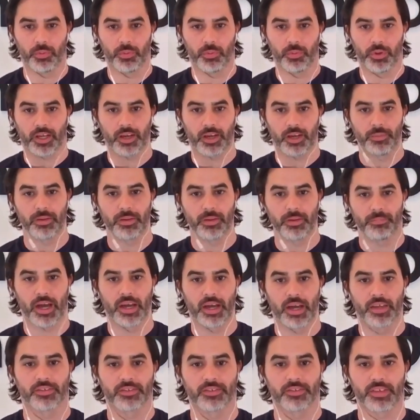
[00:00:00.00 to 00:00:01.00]
We want to come in and
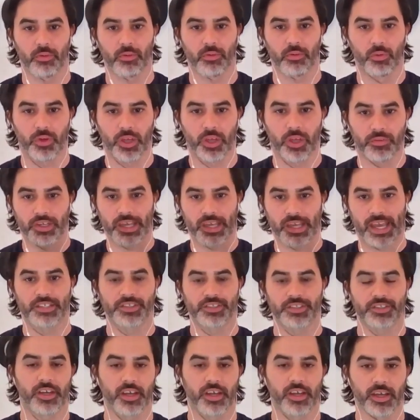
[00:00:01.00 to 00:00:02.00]
buy this out. We'll give you
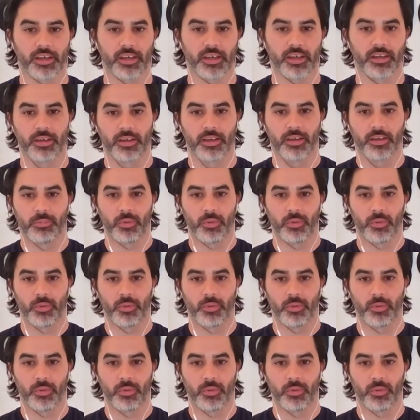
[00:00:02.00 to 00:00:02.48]
cash today,